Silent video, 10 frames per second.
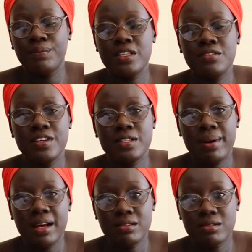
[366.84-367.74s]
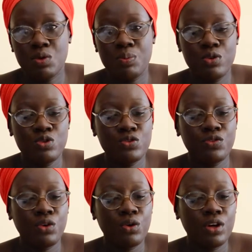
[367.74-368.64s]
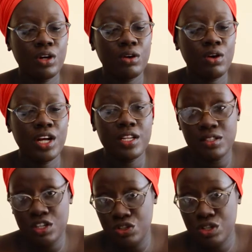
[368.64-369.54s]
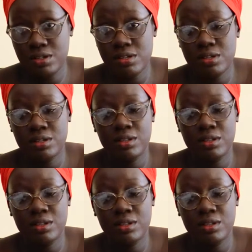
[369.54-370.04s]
These face masks we produce for organizations,